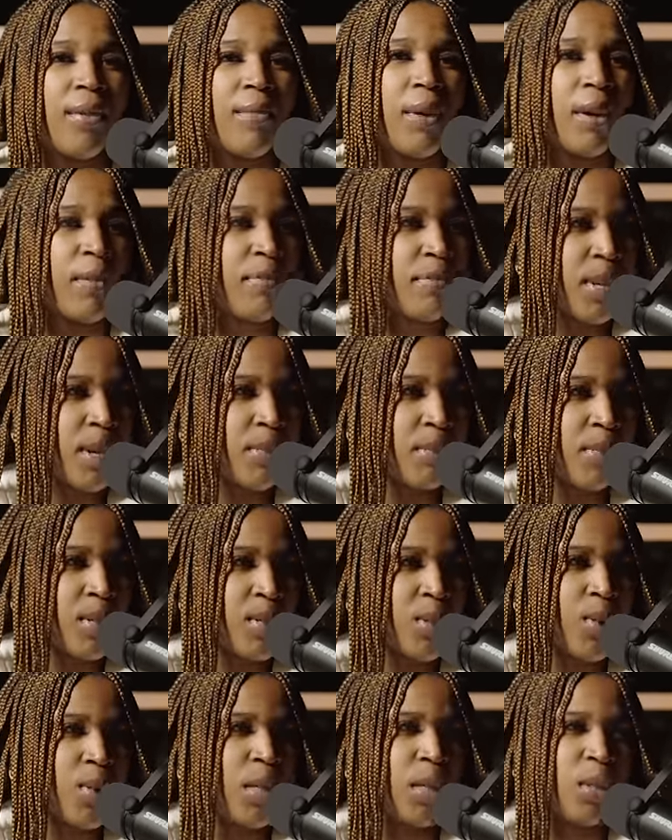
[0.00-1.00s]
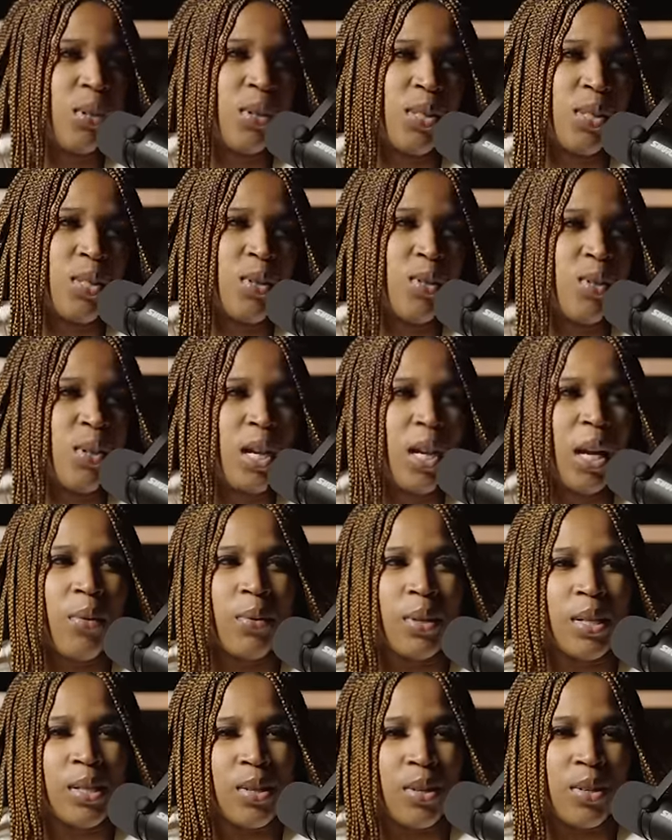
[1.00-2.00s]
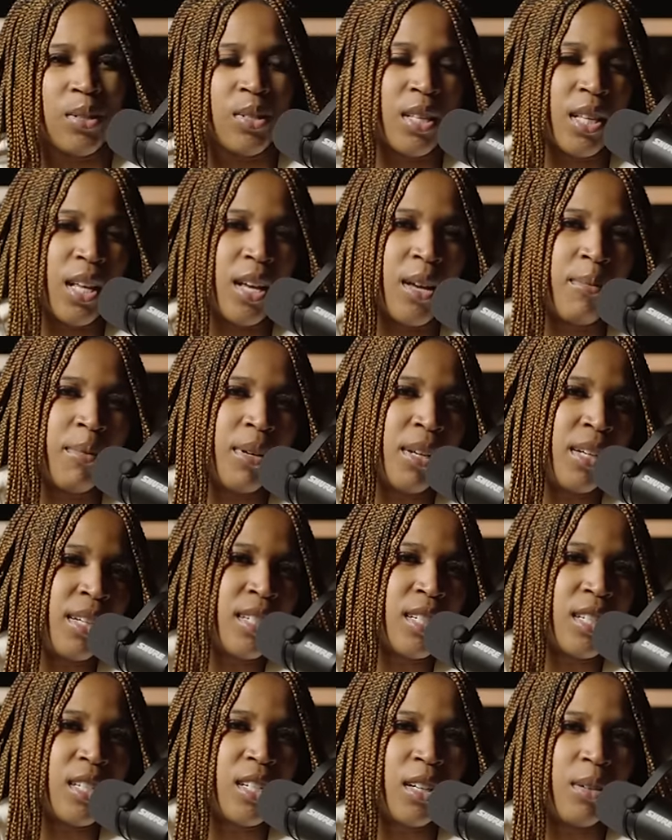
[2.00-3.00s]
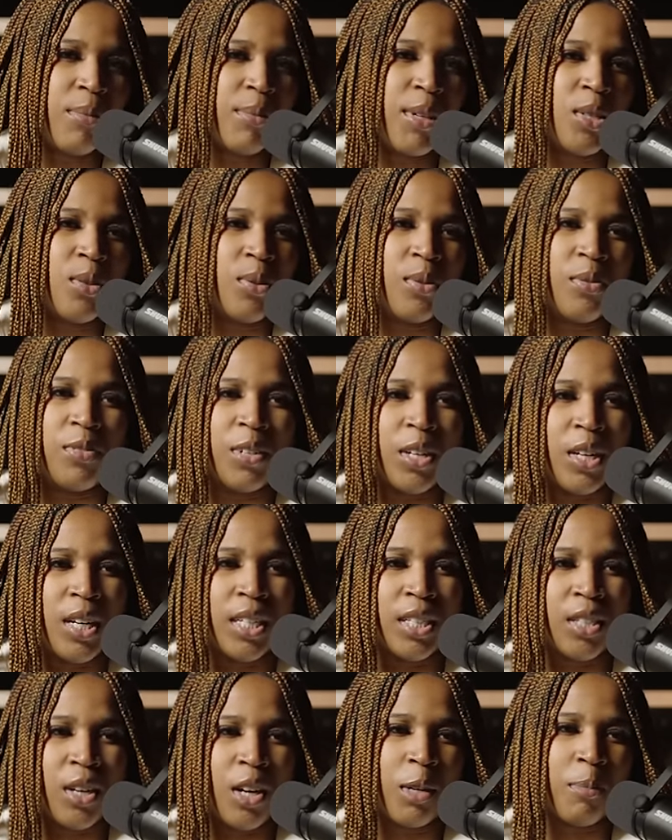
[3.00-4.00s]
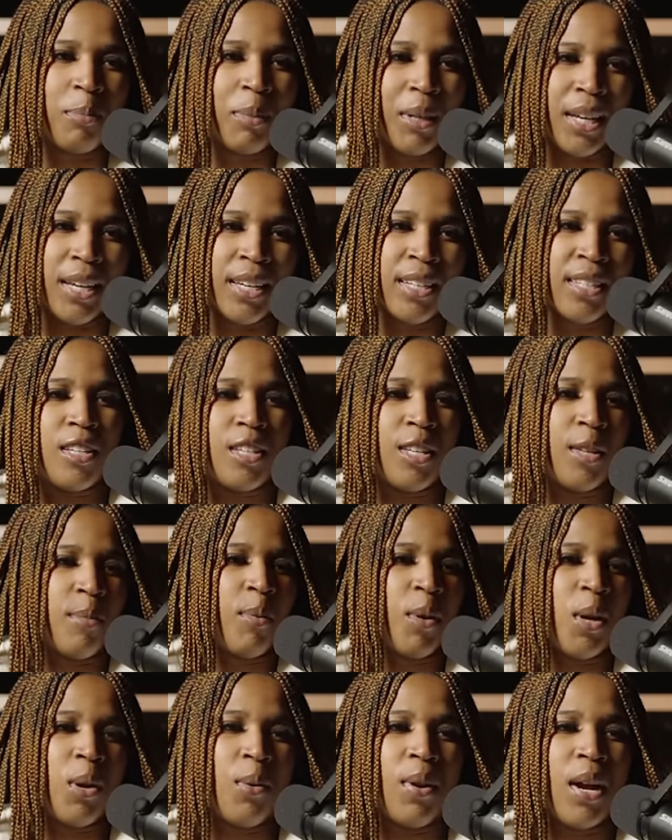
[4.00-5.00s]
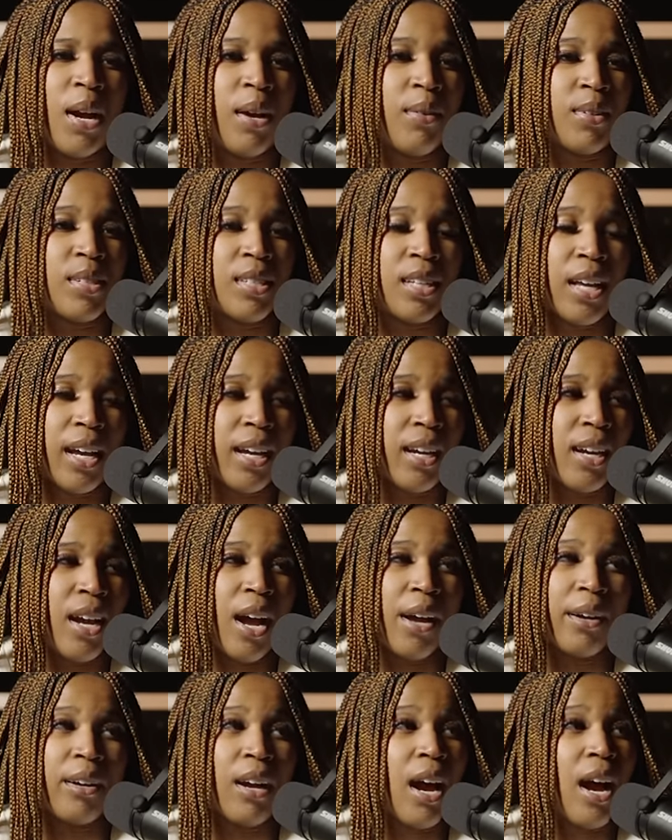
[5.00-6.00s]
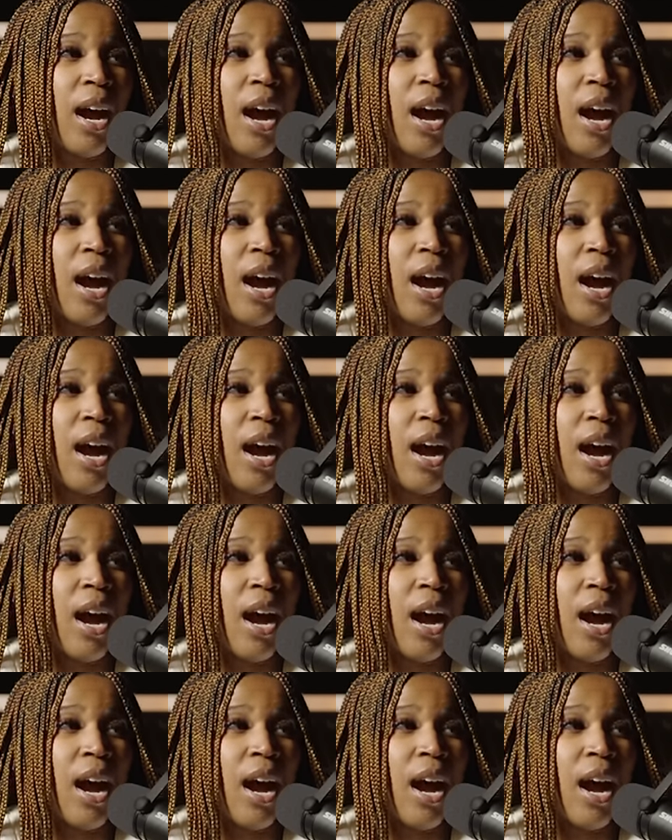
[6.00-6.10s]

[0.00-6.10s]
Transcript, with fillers: my family's going through it too so i can't really turn to them and it just took me to a very dark place to the point where i was like i